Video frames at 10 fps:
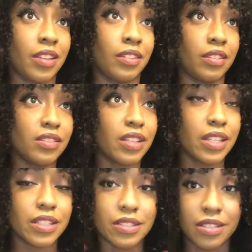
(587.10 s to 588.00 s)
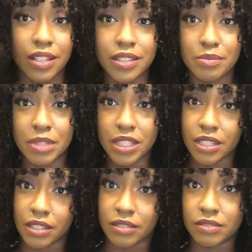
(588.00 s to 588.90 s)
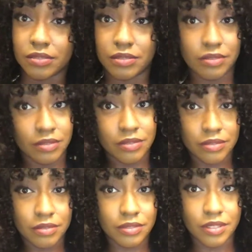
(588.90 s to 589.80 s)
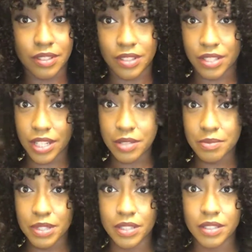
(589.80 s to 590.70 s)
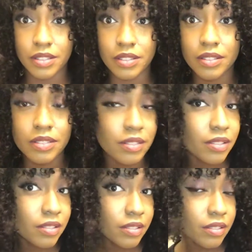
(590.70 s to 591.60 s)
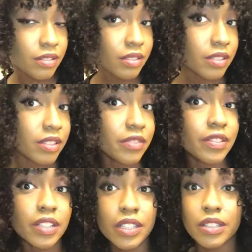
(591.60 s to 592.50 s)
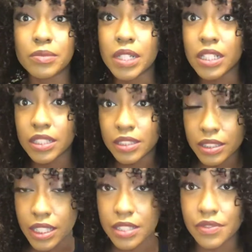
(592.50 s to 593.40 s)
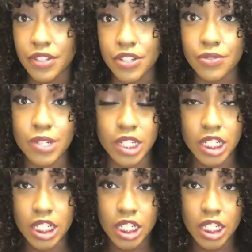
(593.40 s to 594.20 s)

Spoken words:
Looks like it's done to me. The shape is different than it was, that's for sure.